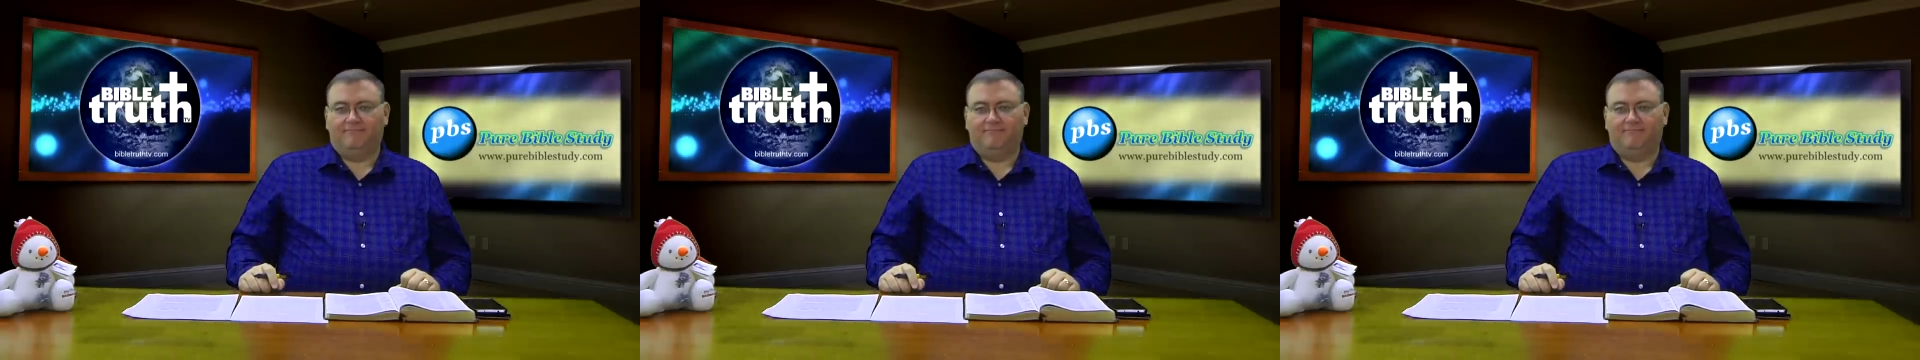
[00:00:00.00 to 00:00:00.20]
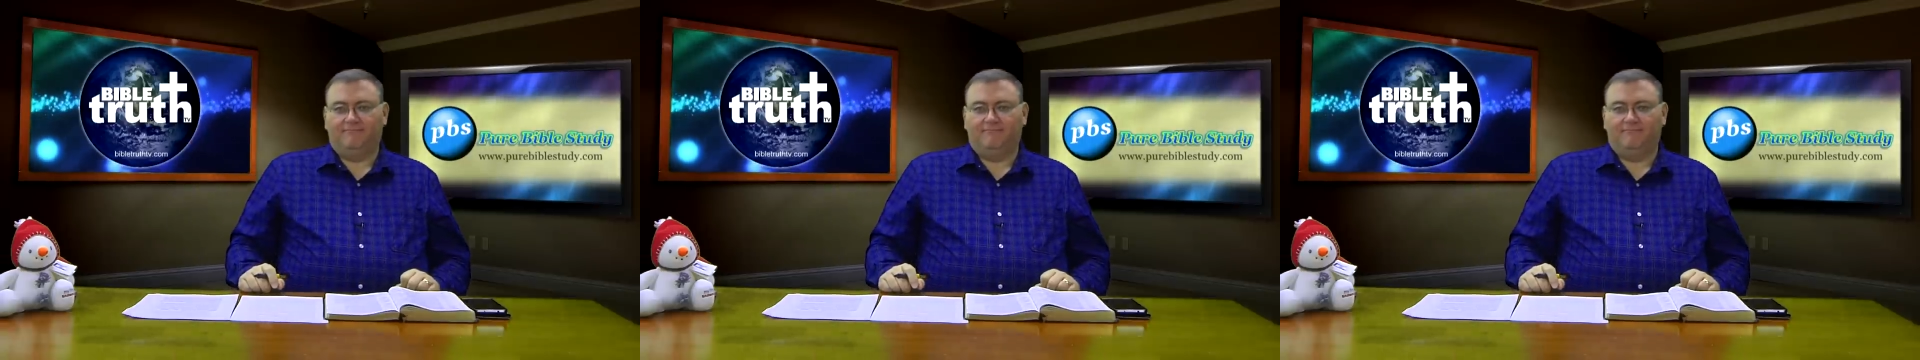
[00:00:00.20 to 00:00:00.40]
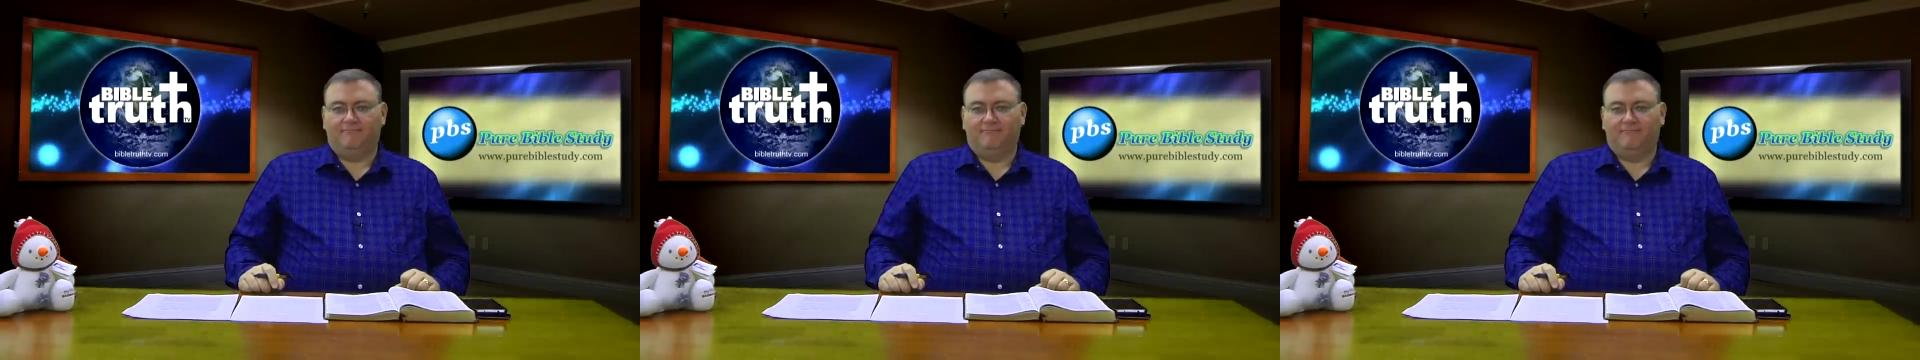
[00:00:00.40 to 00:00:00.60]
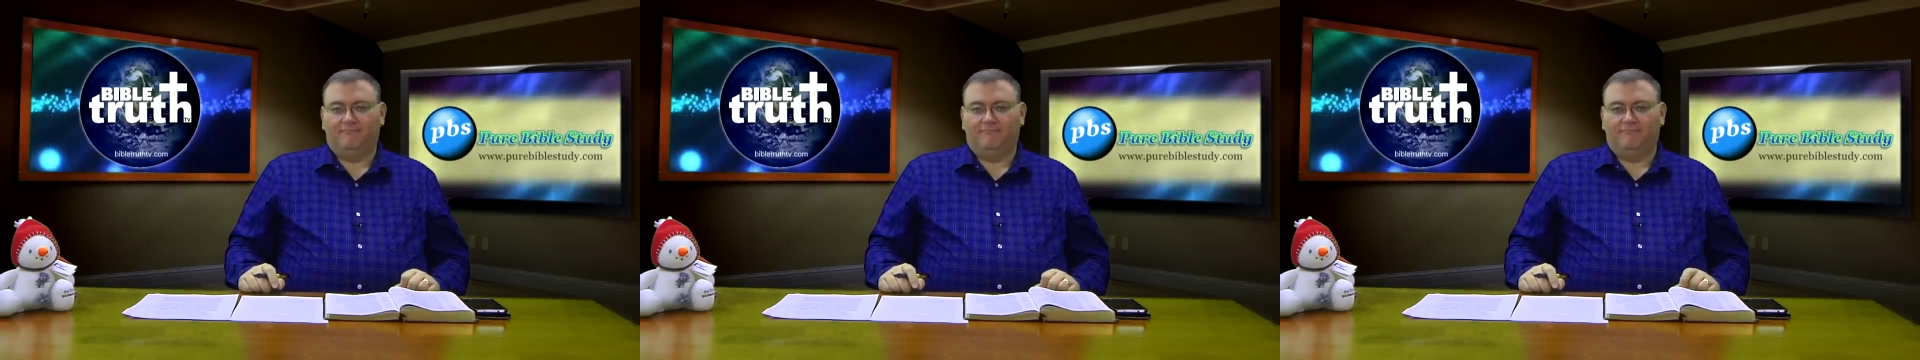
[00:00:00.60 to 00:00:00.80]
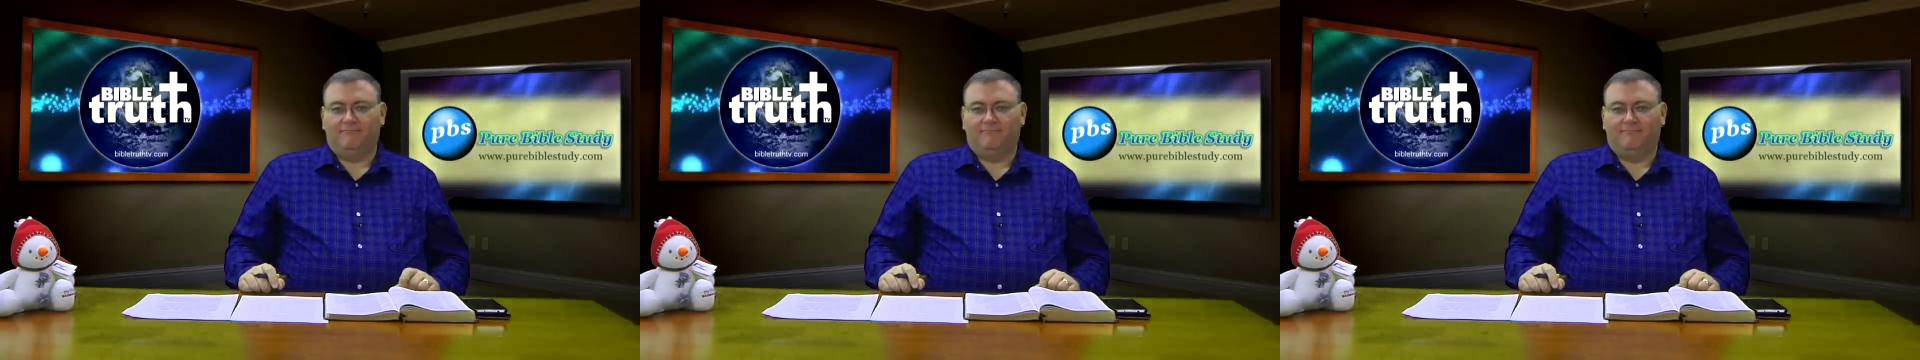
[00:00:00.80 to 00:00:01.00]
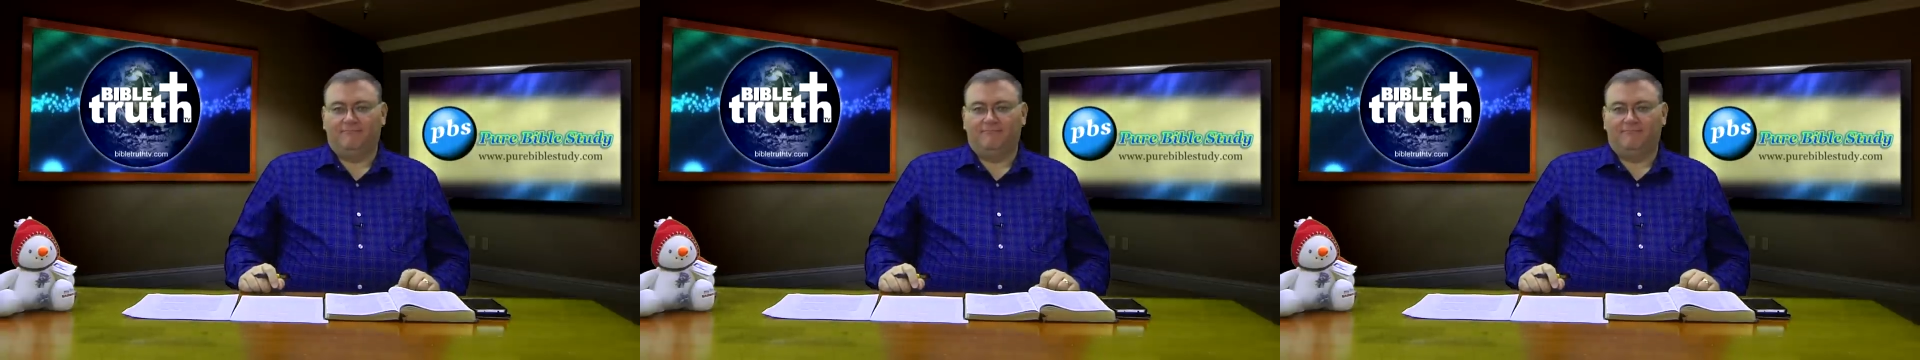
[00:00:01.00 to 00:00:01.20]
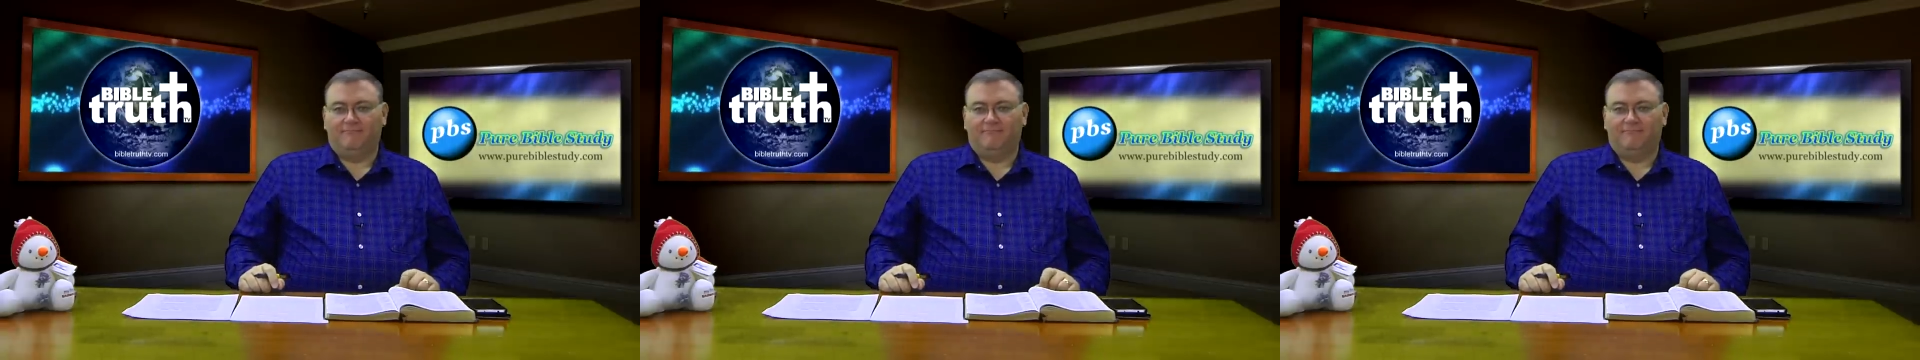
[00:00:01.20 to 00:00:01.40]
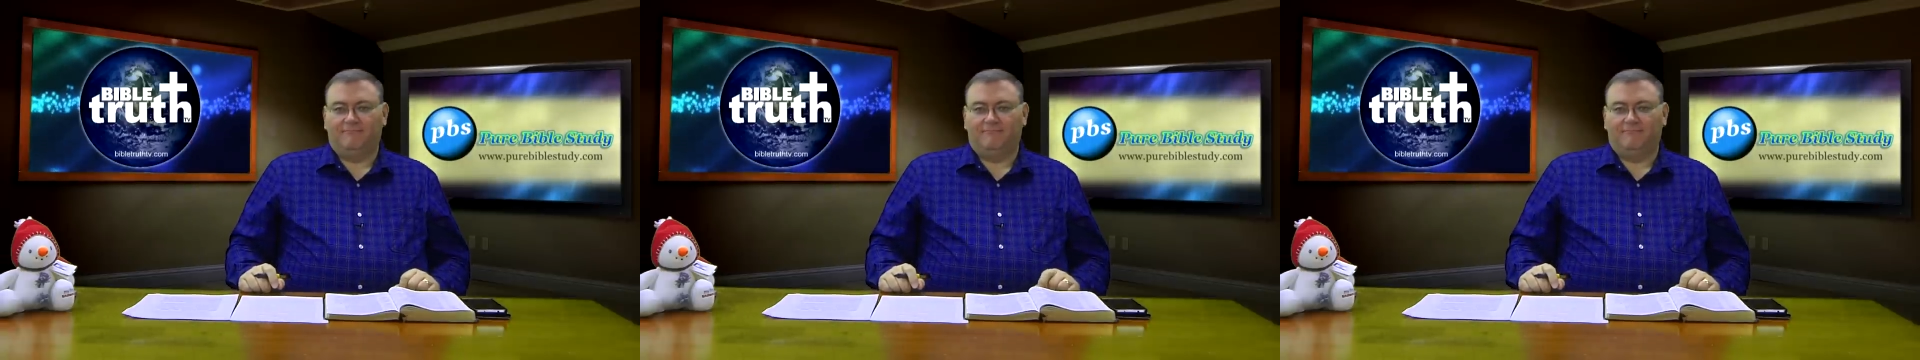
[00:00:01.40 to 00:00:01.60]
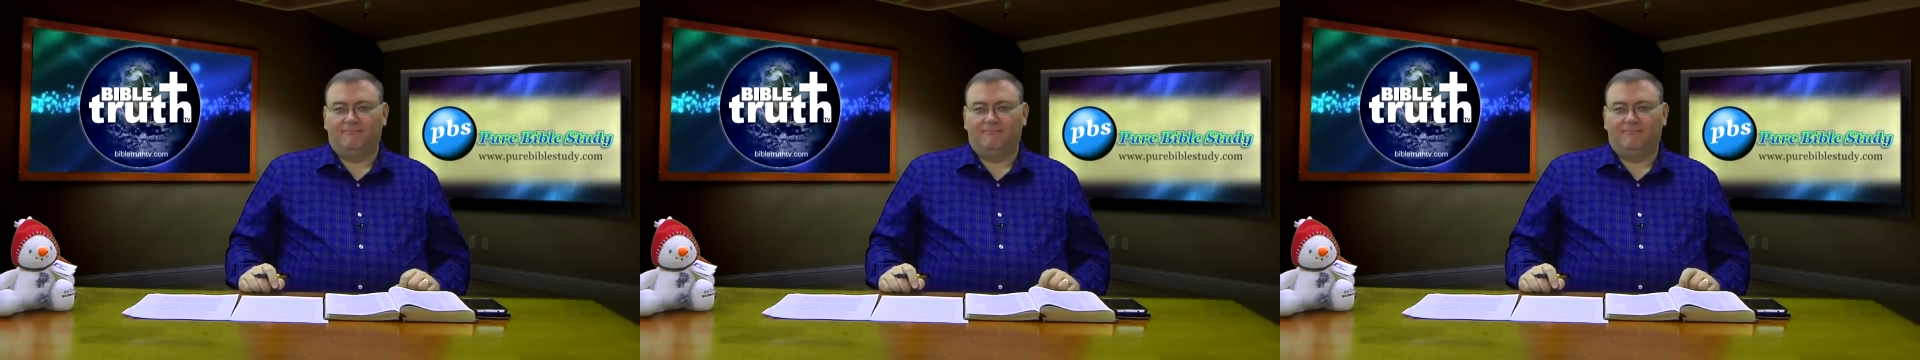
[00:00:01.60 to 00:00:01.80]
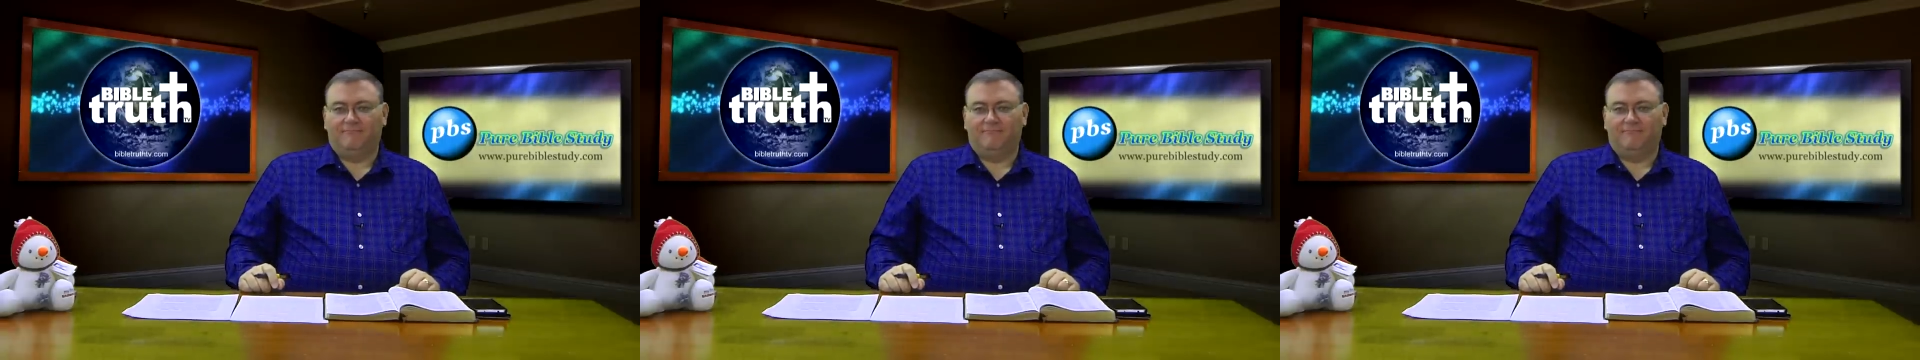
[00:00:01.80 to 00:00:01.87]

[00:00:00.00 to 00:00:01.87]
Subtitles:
(no one is talking)